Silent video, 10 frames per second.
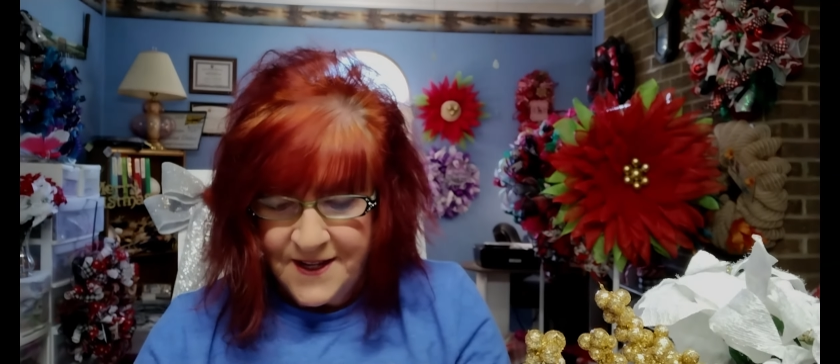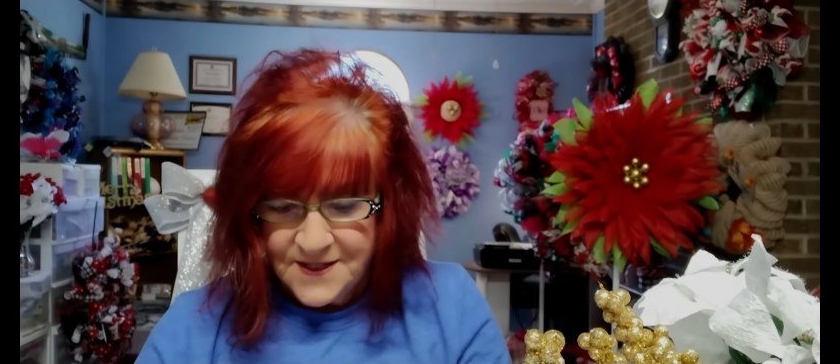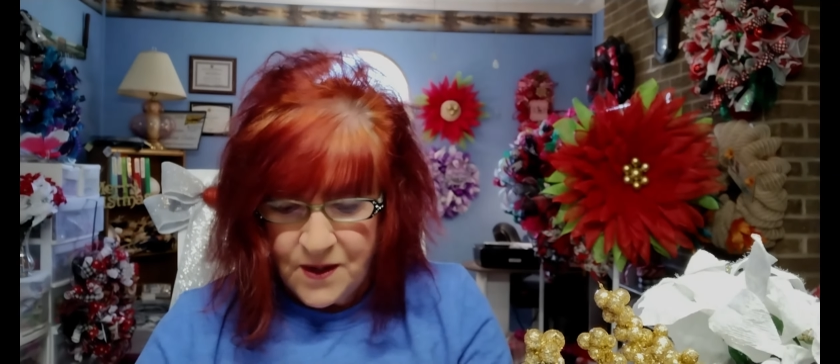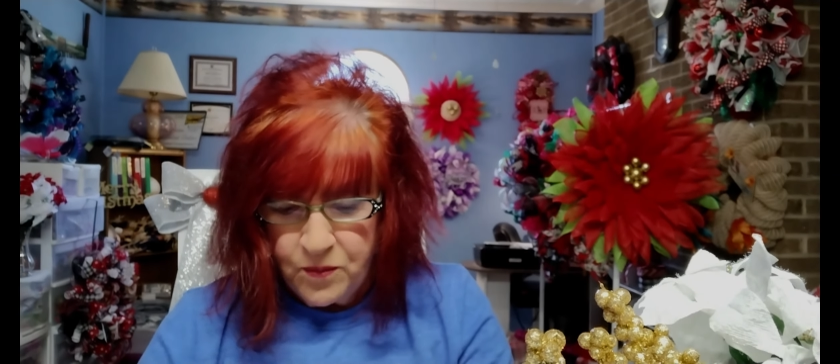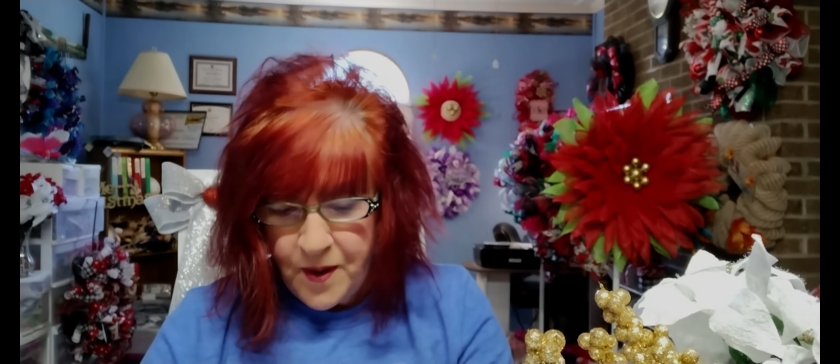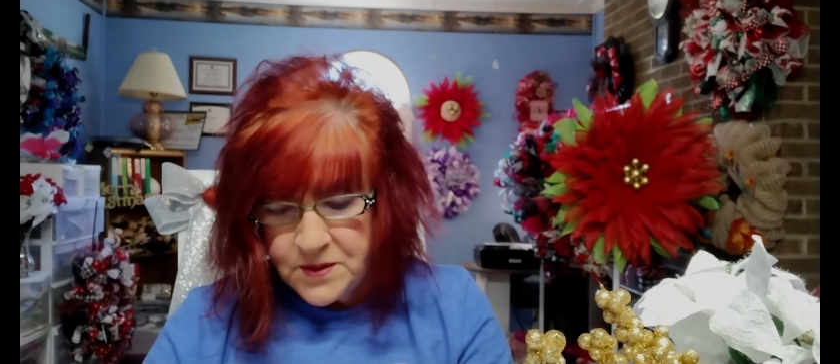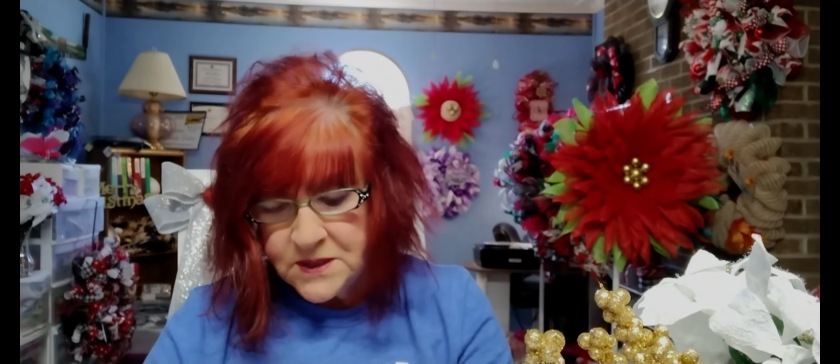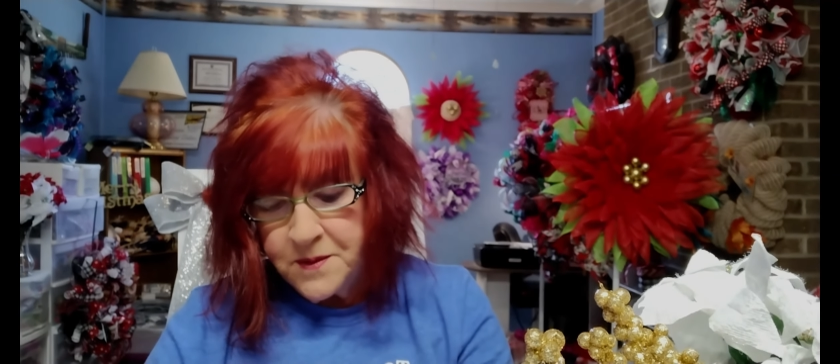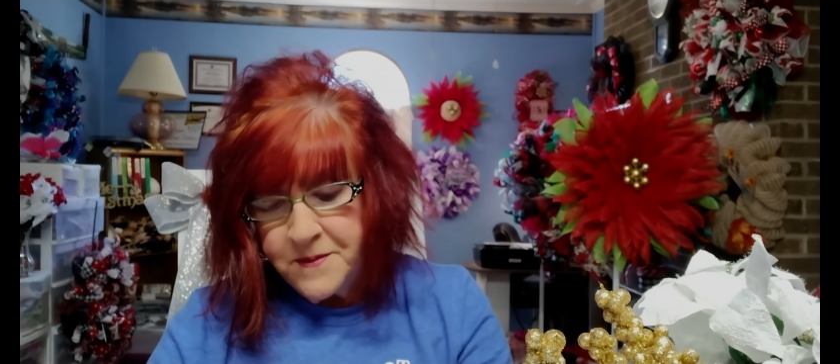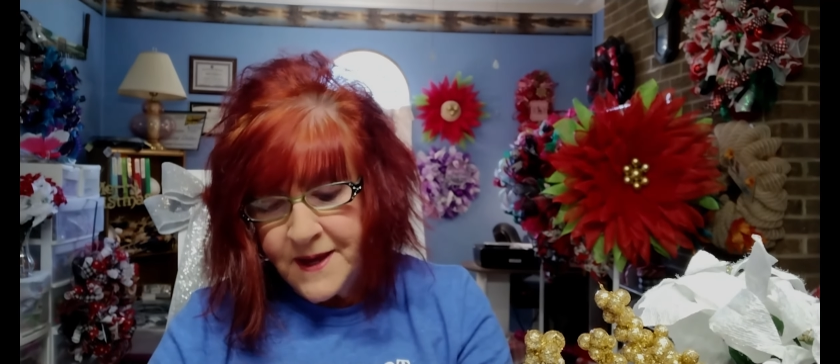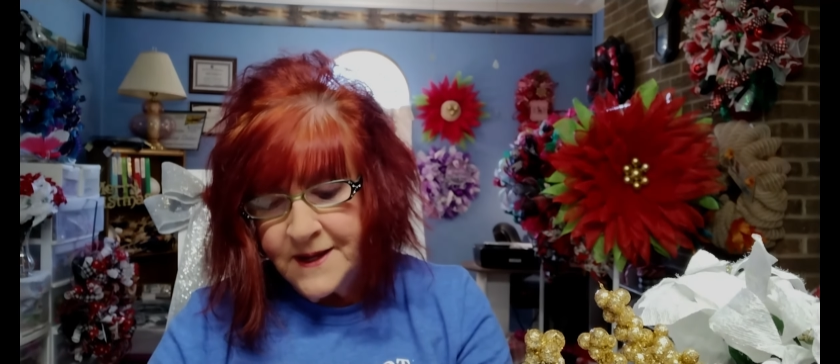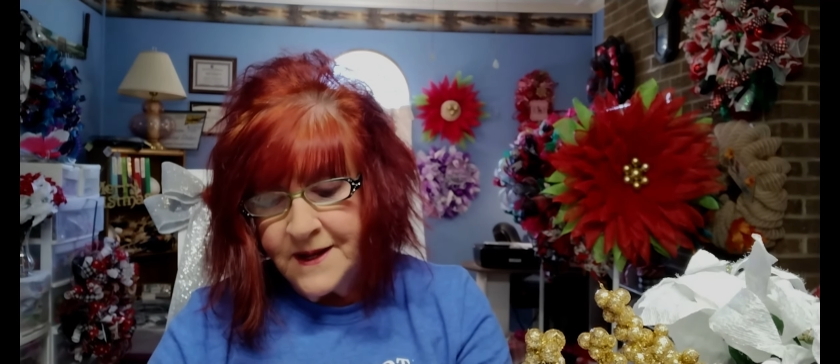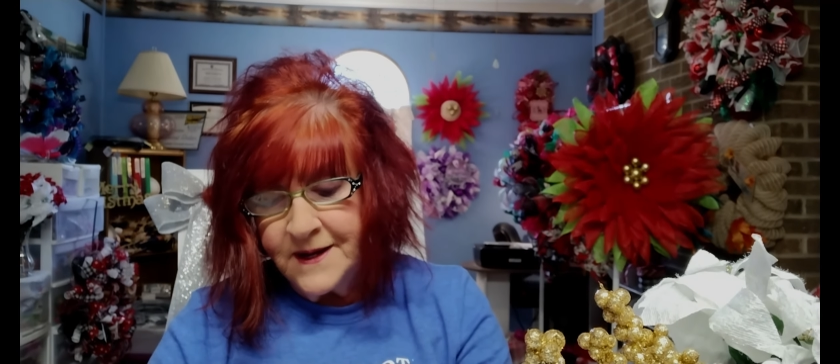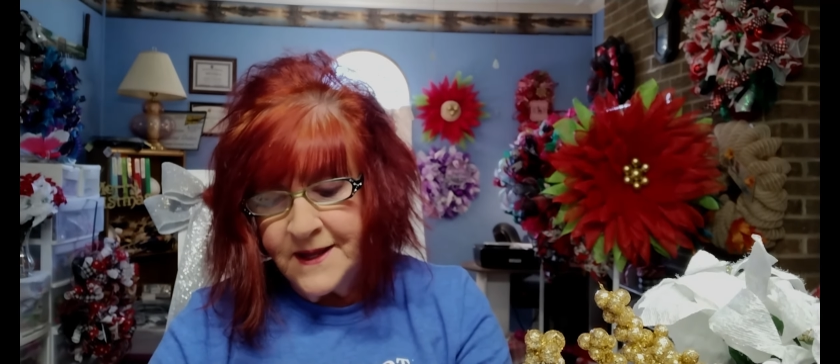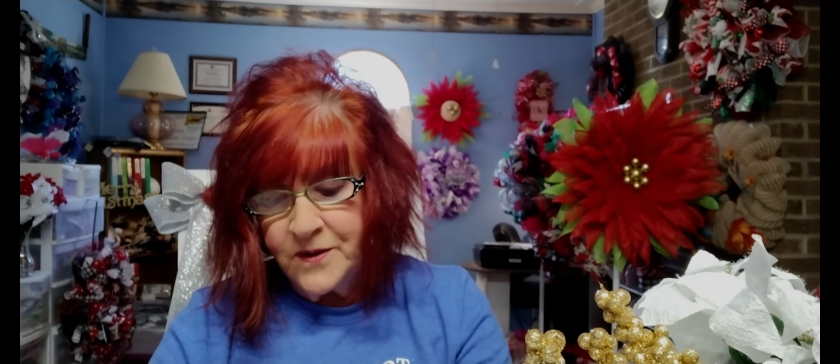So I'm just going to be making
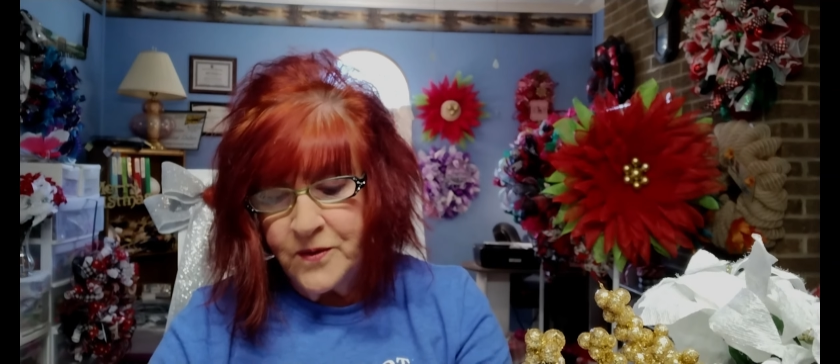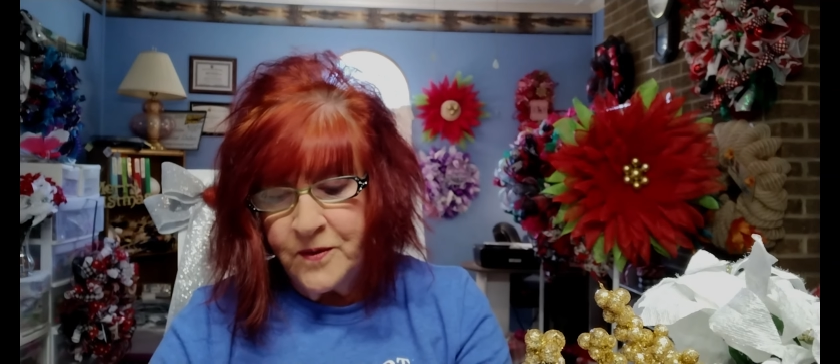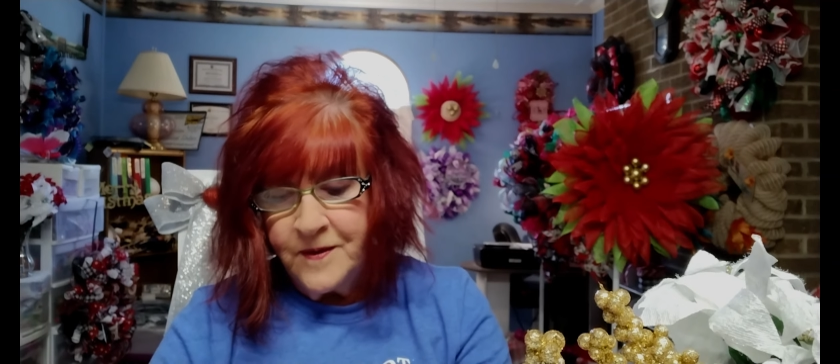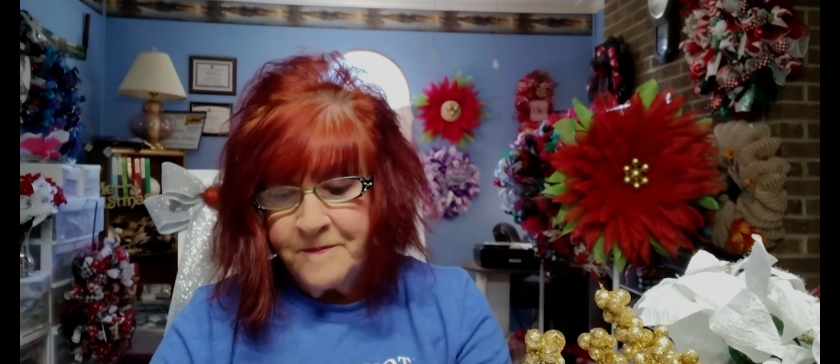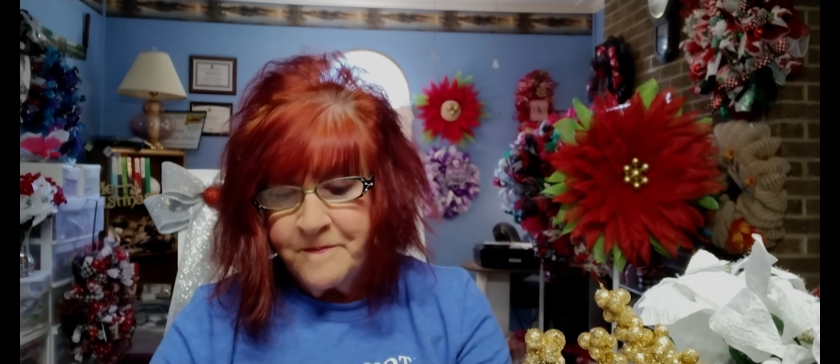a little,